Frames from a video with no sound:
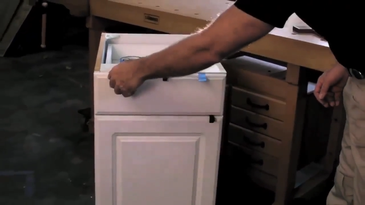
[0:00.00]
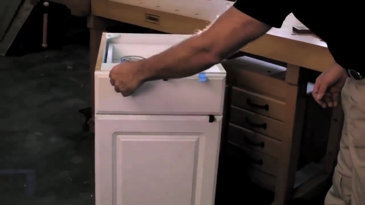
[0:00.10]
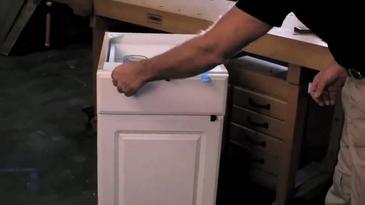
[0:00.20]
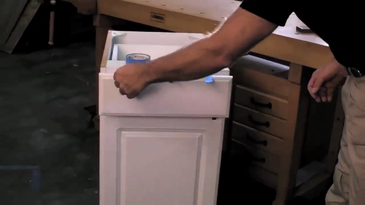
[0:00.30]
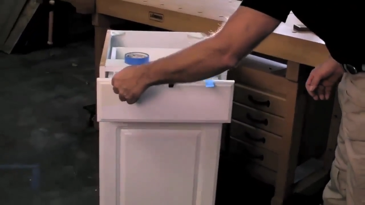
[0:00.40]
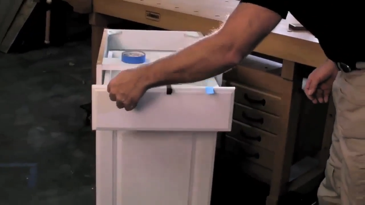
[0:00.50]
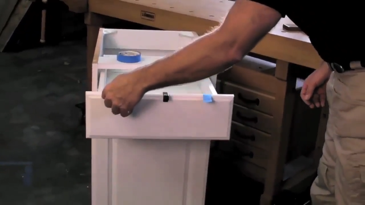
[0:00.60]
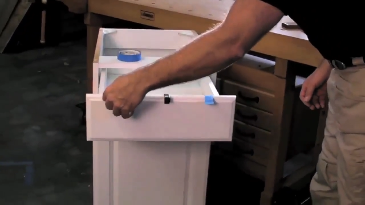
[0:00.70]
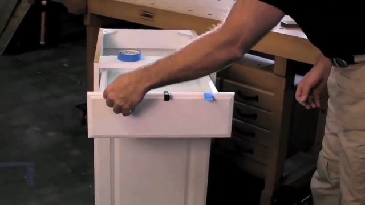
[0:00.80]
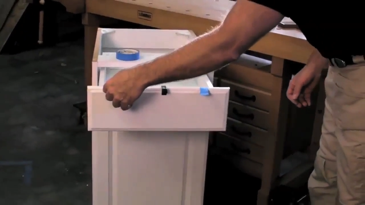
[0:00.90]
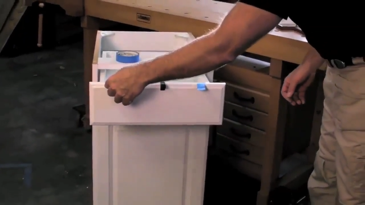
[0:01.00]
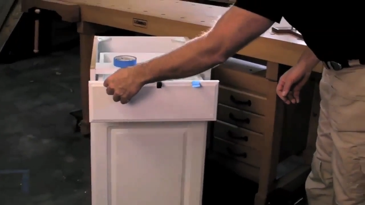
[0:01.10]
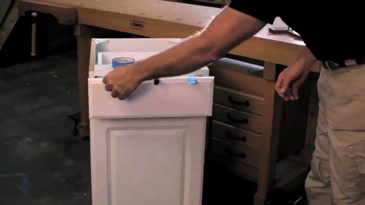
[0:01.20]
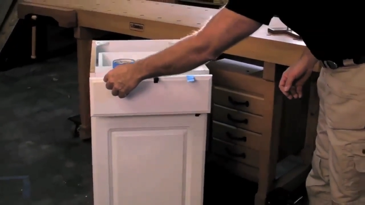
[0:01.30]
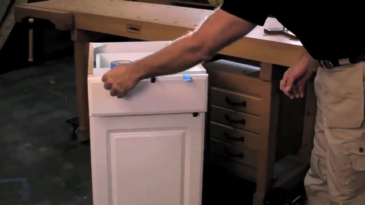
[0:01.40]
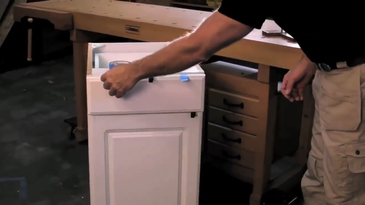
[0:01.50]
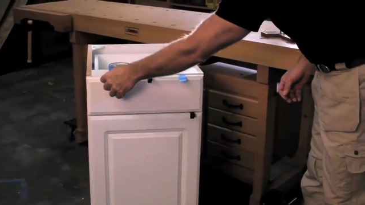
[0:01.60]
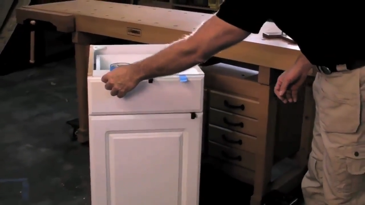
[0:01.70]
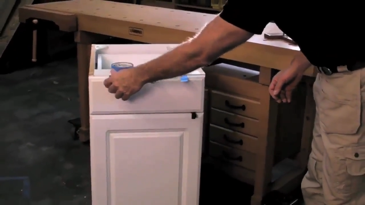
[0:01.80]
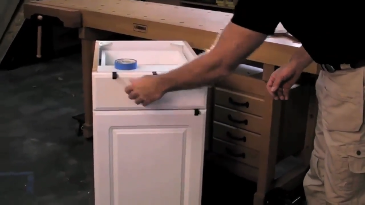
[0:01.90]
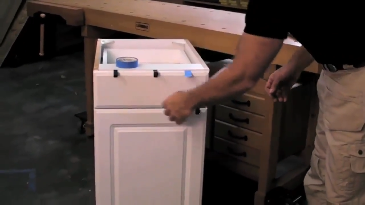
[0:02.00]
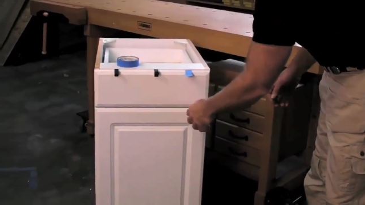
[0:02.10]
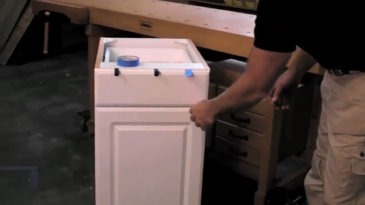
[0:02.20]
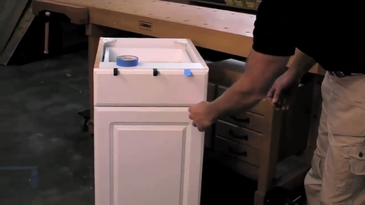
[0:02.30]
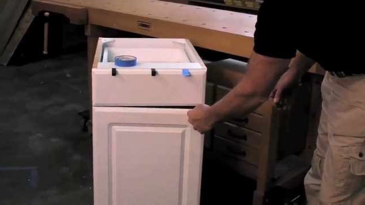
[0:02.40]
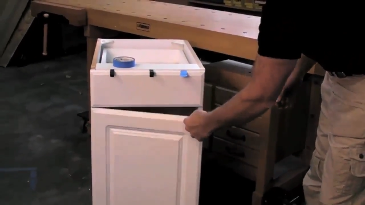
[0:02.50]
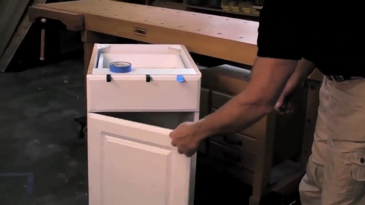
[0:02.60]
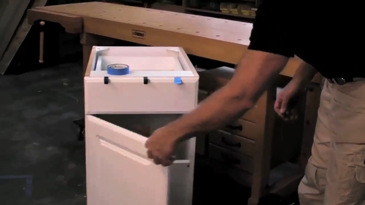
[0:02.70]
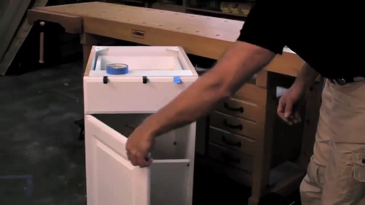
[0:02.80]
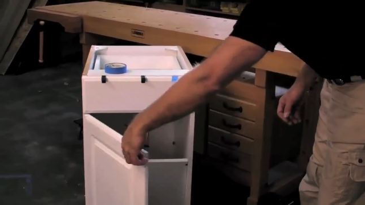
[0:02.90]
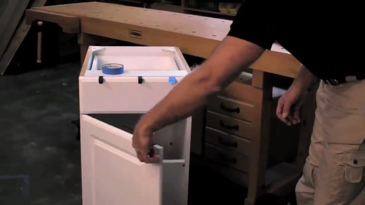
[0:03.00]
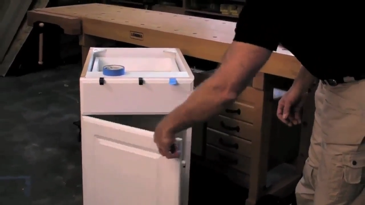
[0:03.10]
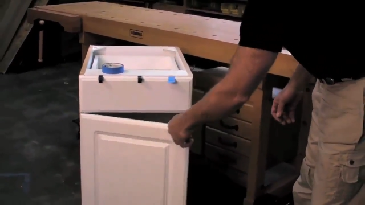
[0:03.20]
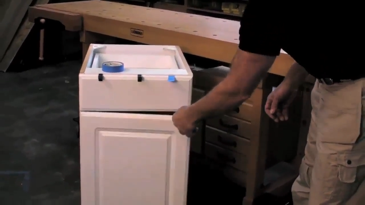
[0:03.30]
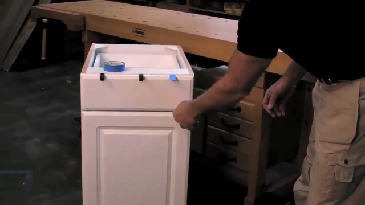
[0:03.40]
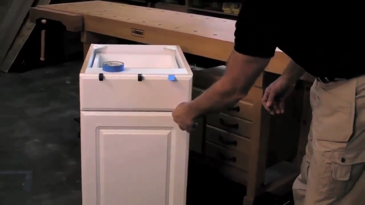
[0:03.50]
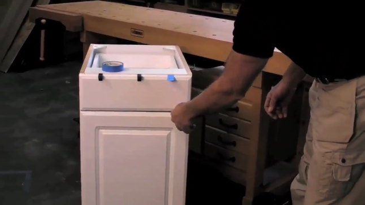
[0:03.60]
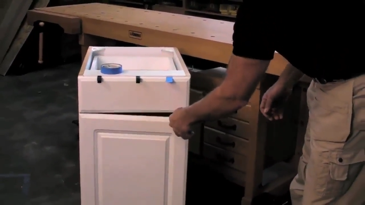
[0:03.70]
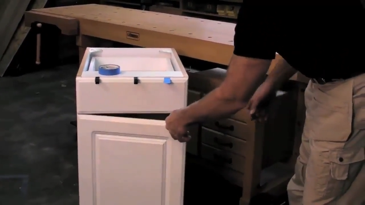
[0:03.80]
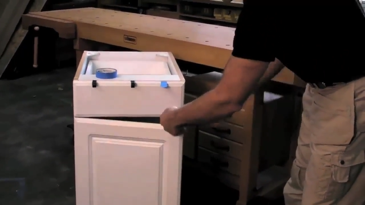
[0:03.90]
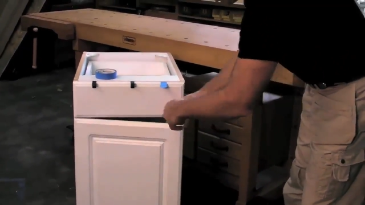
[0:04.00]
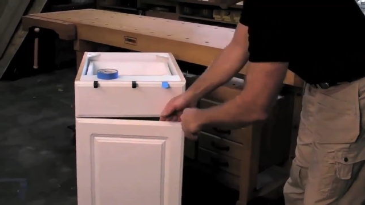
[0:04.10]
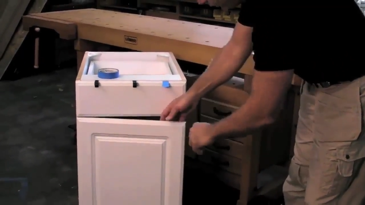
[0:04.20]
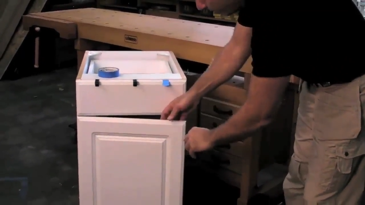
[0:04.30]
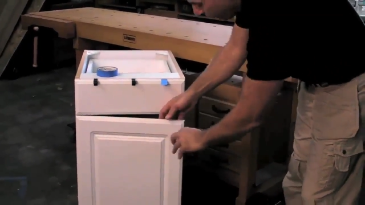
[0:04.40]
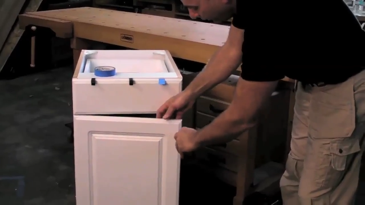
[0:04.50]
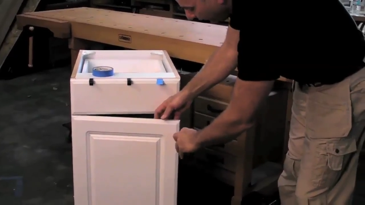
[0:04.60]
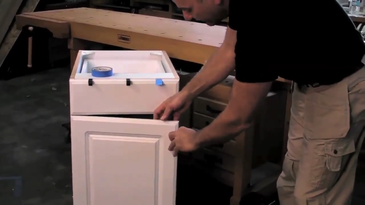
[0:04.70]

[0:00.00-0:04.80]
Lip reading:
No face is visible, so there are no lips to read.